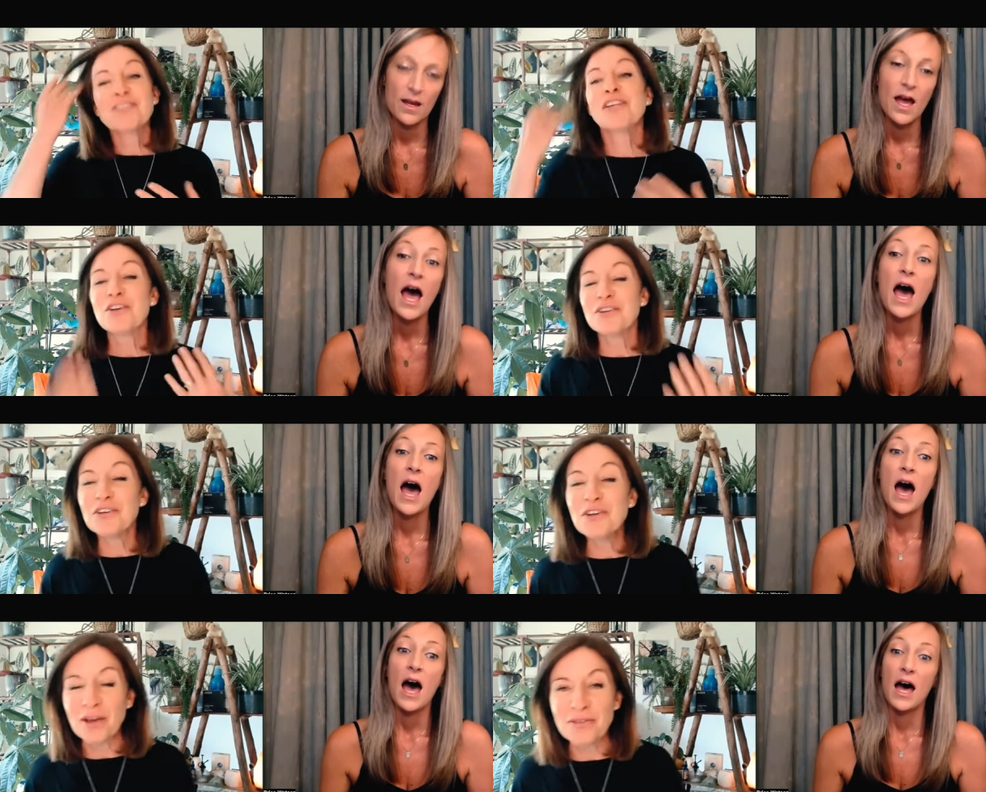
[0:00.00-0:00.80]
Speaker 1: So
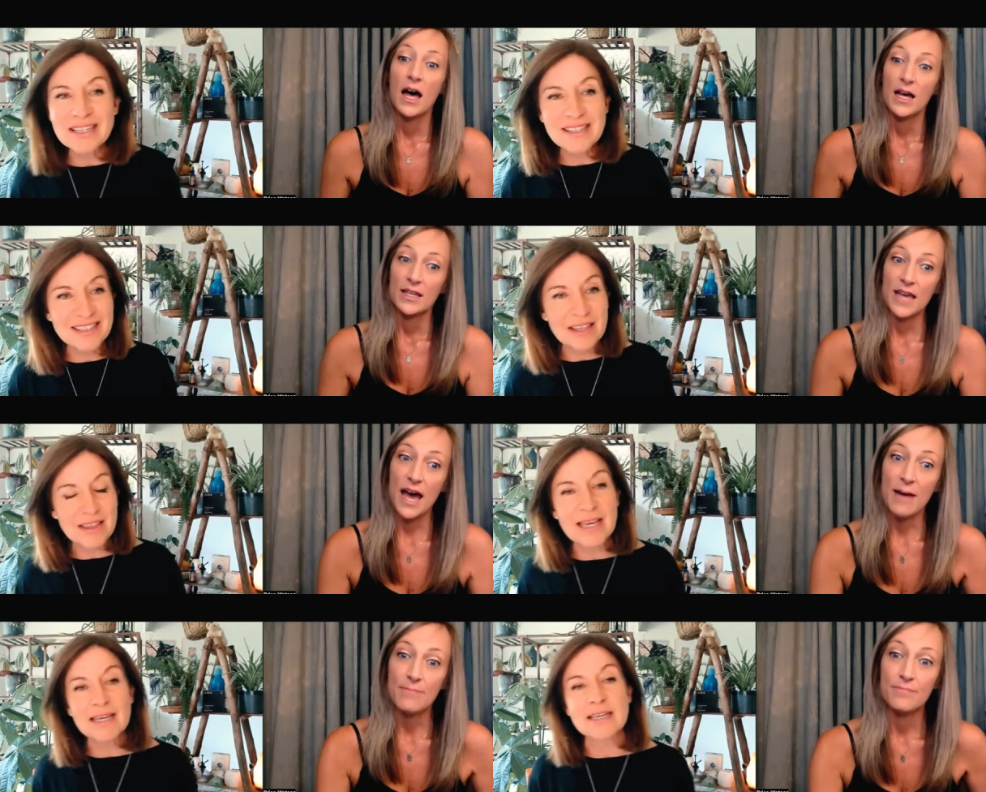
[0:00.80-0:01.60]
you know, this is the
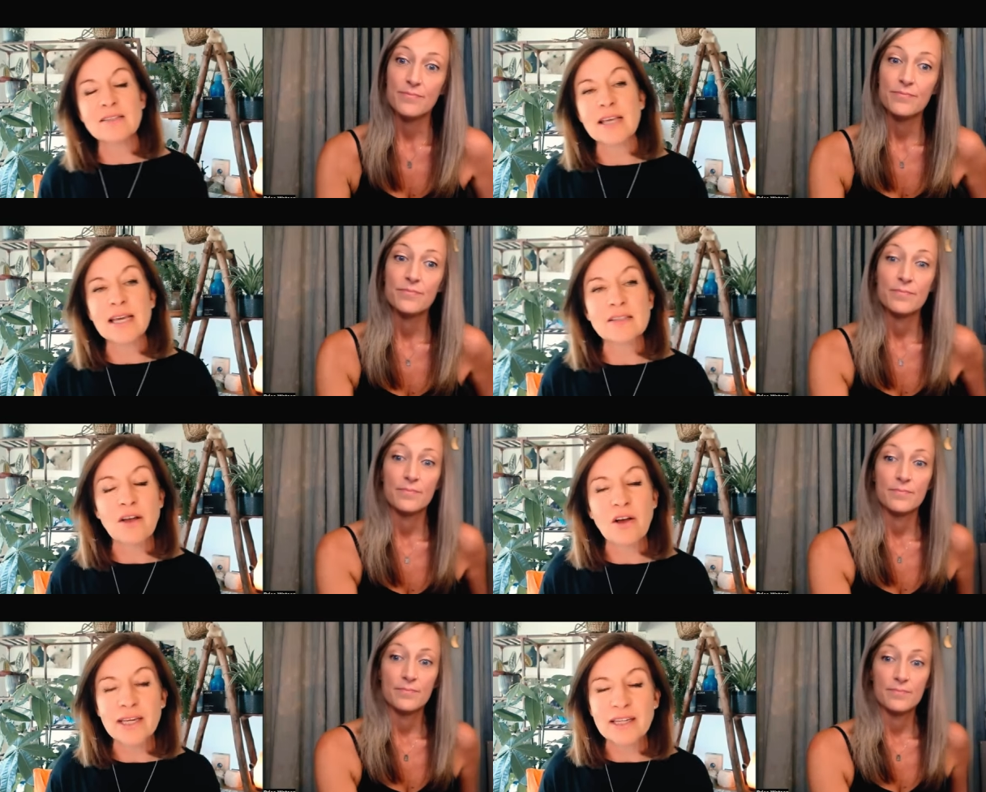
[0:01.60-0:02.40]
yeah. thing: is it's
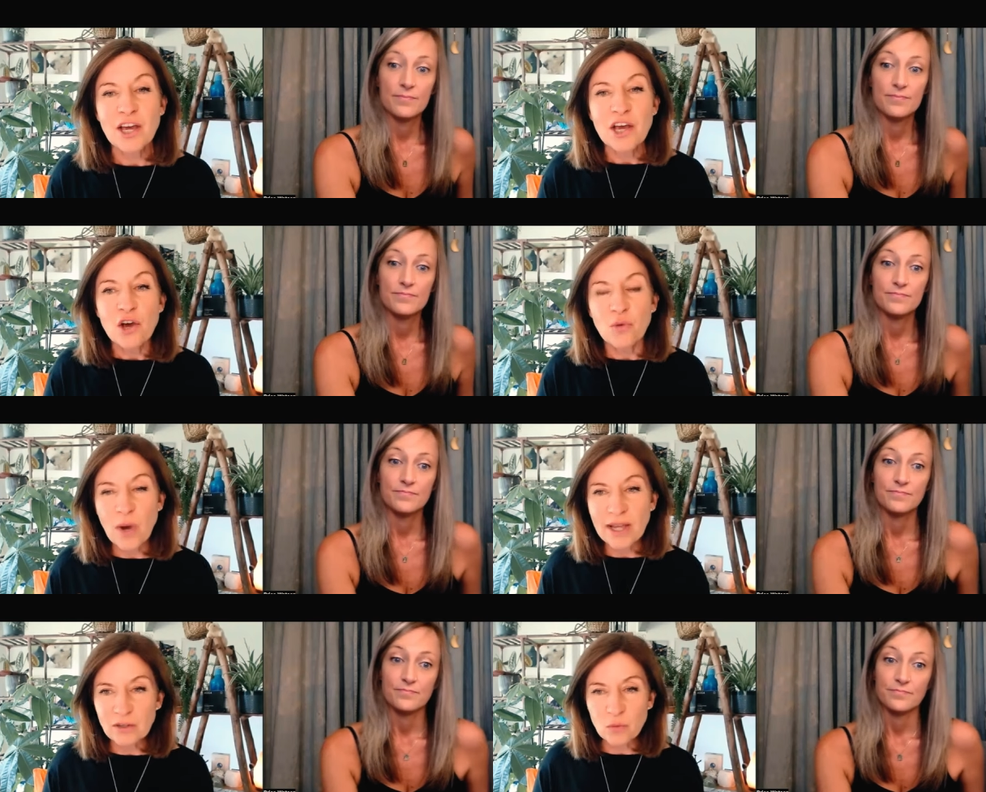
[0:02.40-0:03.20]
like
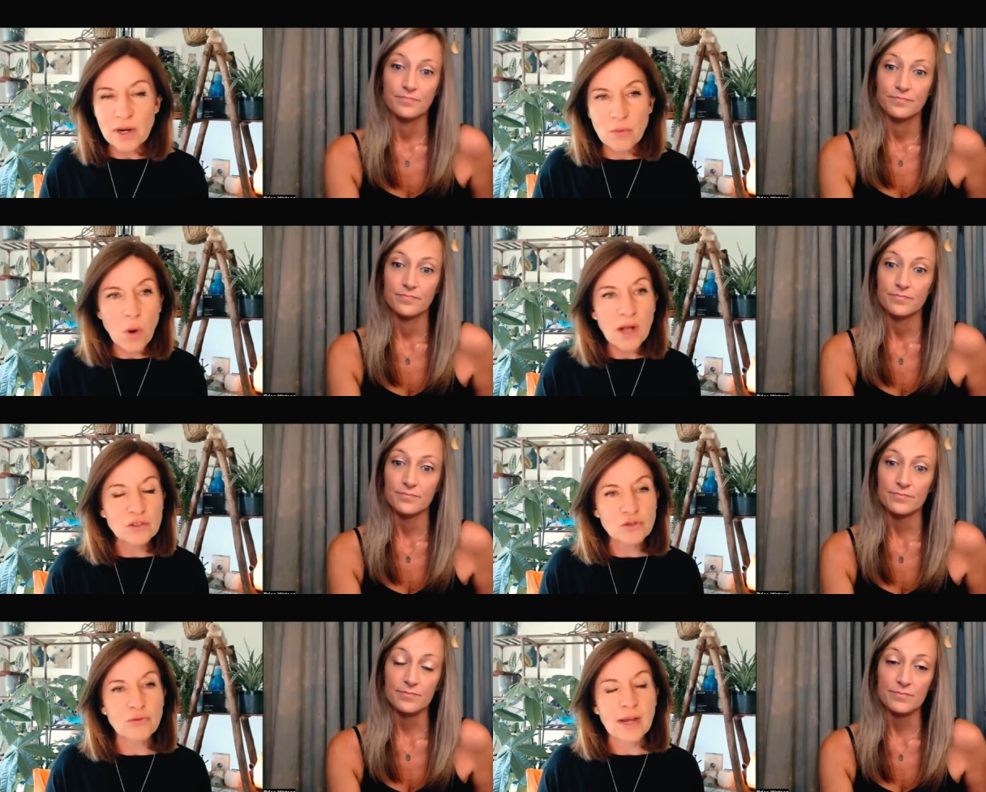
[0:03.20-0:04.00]
when we're
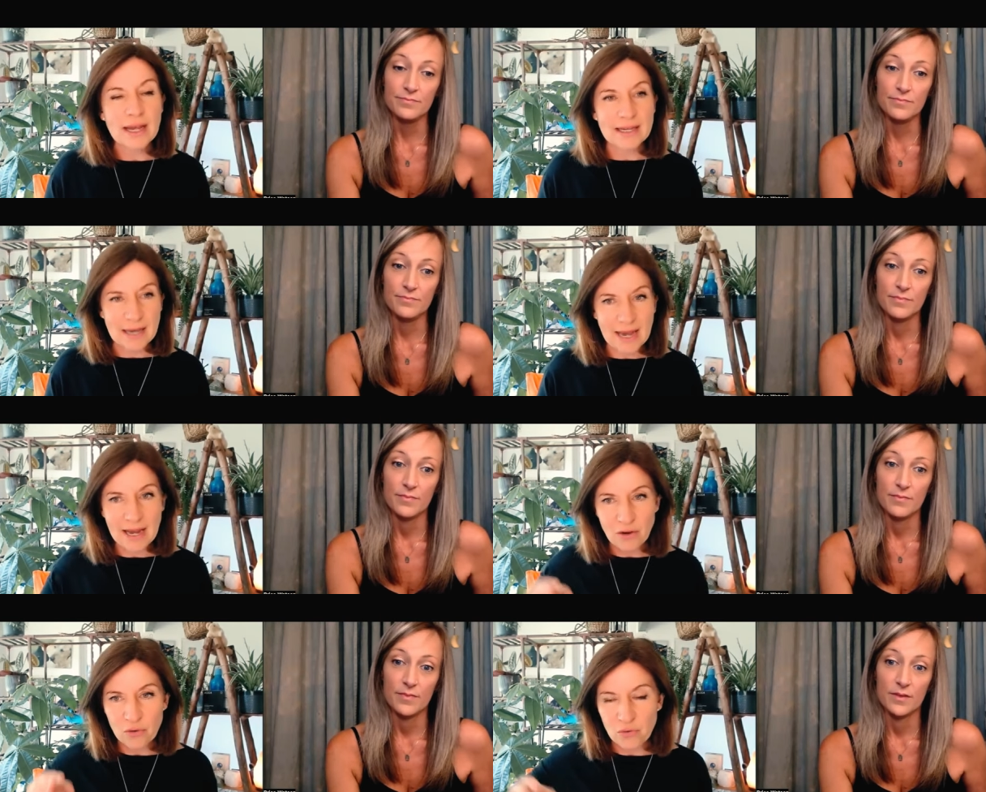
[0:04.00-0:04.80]
wondering
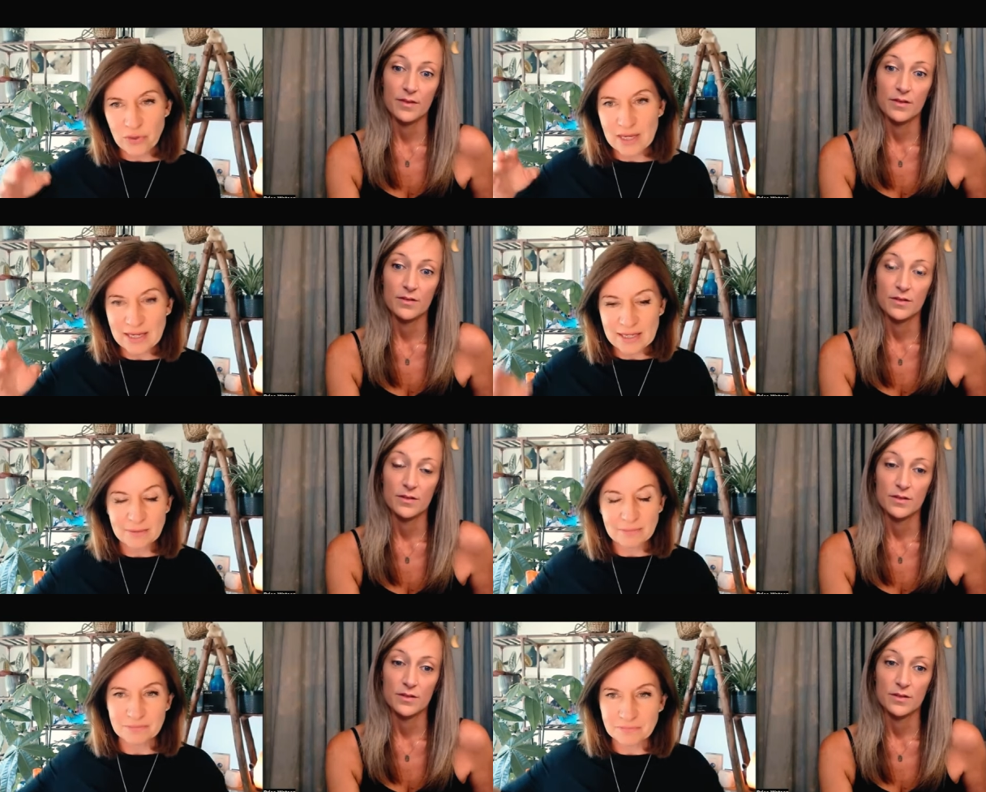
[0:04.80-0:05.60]
how
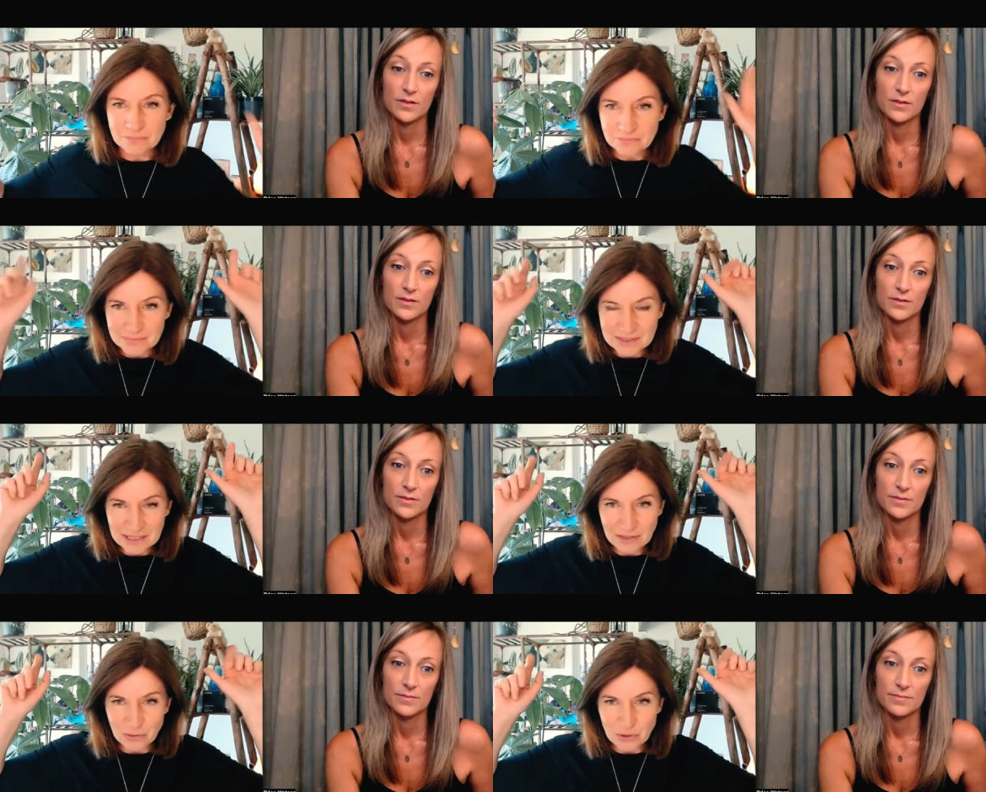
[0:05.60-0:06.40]
the
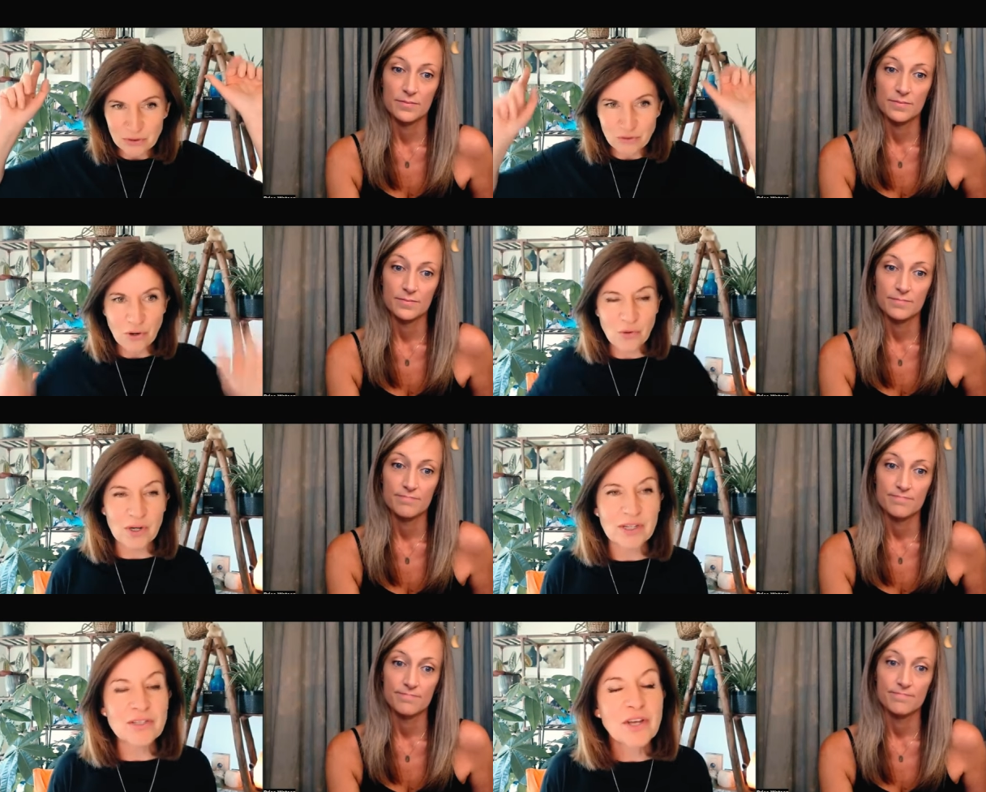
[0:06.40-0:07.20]
evil
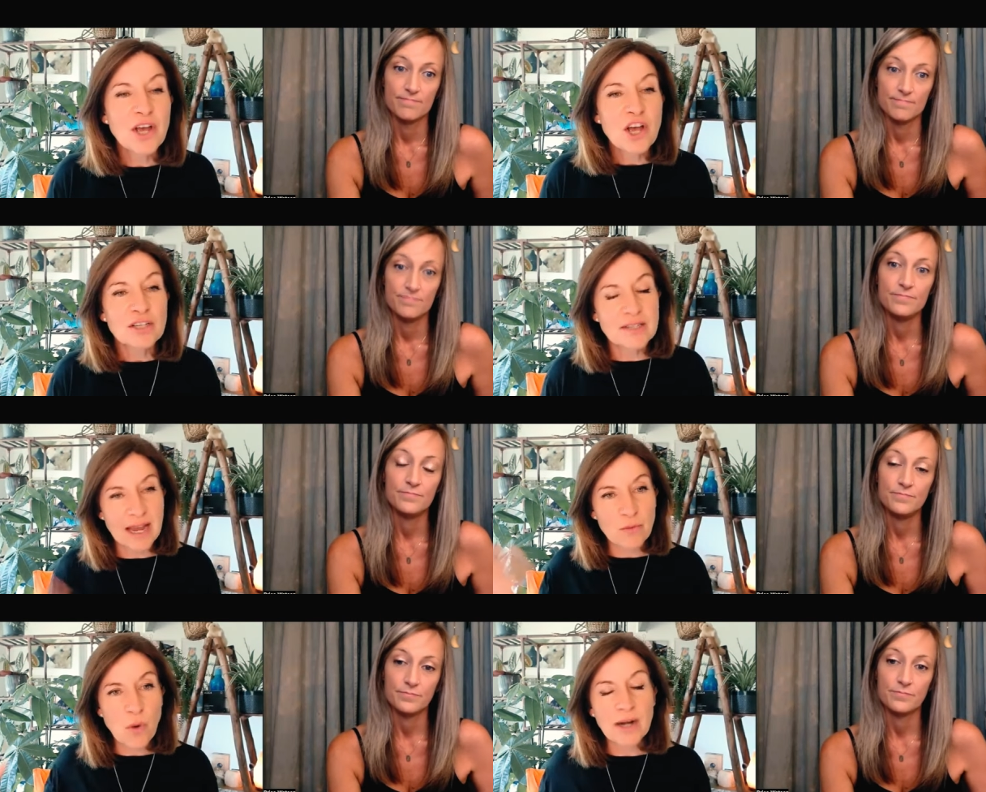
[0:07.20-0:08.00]
controllers
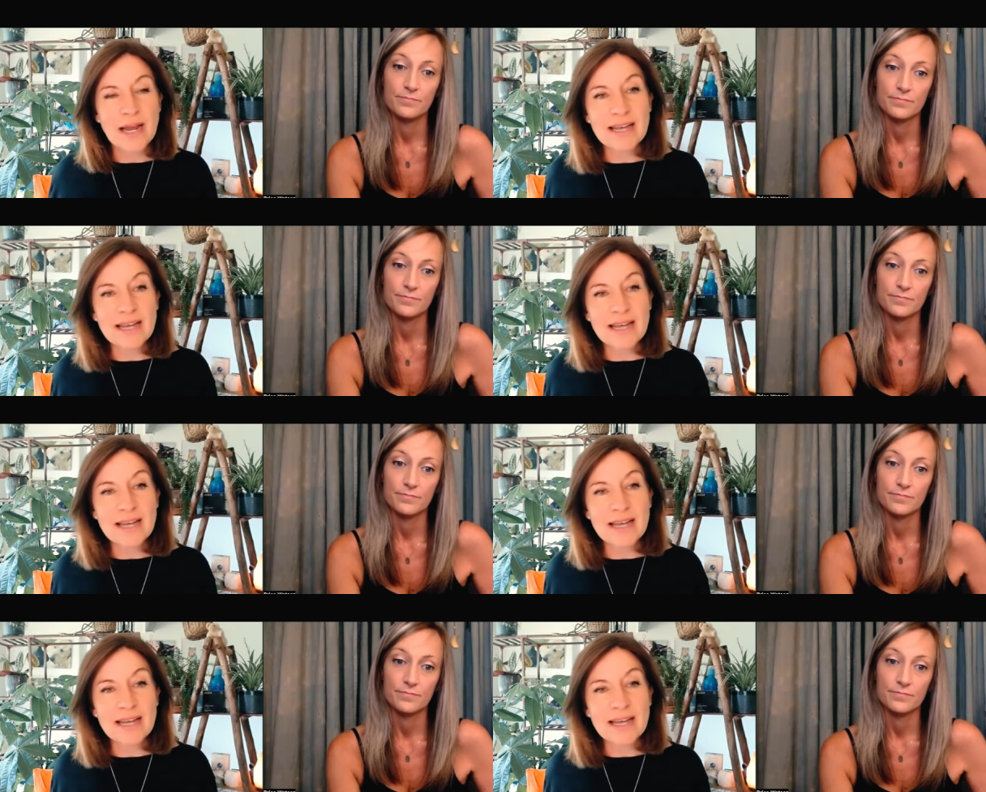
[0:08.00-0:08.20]
stay one